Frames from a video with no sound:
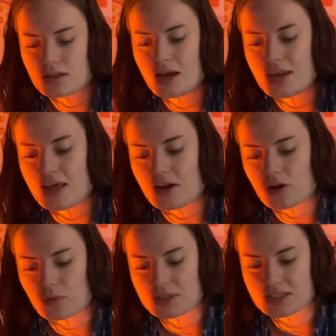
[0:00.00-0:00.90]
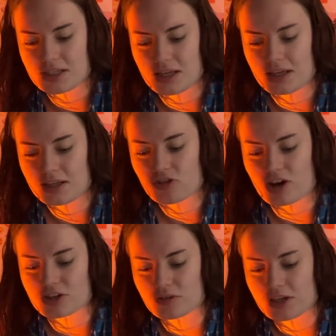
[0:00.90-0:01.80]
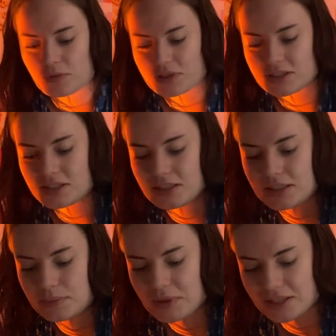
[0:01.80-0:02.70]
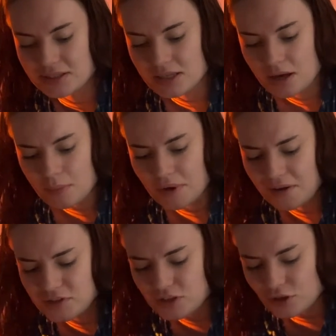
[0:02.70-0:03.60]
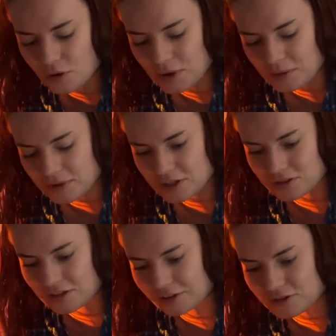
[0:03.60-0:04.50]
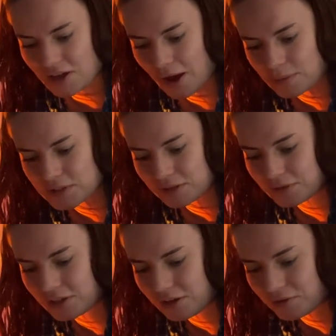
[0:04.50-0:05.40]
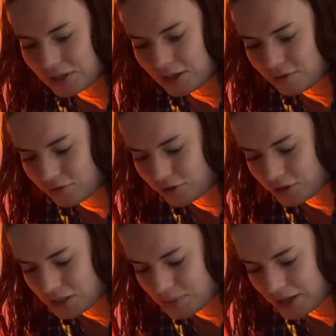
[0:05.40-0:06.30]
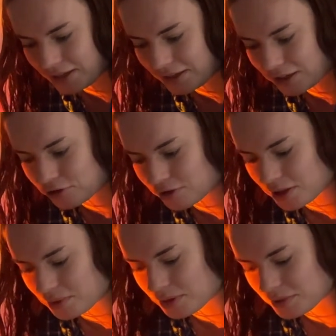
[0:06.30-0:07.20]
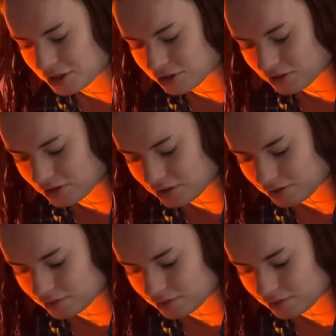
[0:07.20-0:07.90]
and then I'll gradually go into the pinks. But I have so many peaches, like there's absolutely no need for this many like creamy peaches.